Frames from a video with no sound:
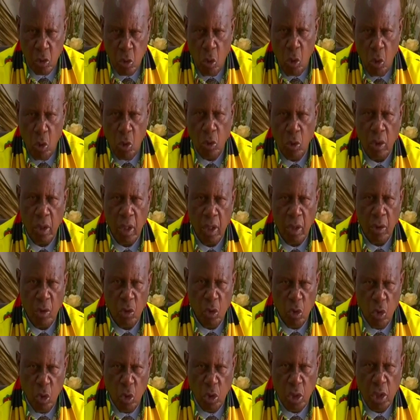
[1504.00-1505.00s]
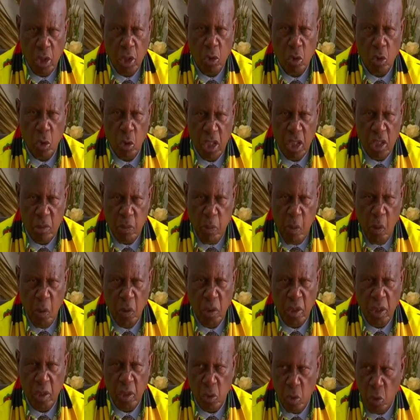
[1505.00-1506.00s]
call not to
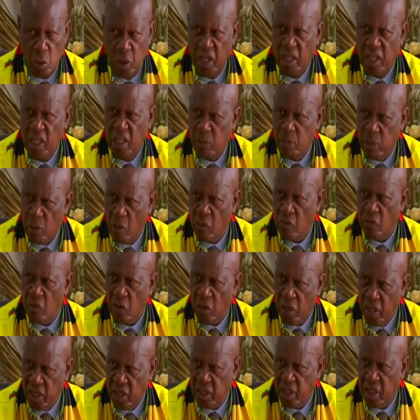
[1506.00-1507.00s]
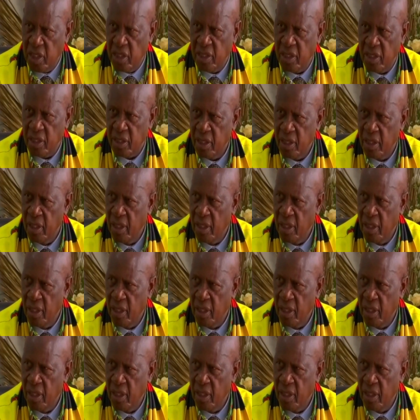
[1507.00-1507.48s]
respond to any provocations.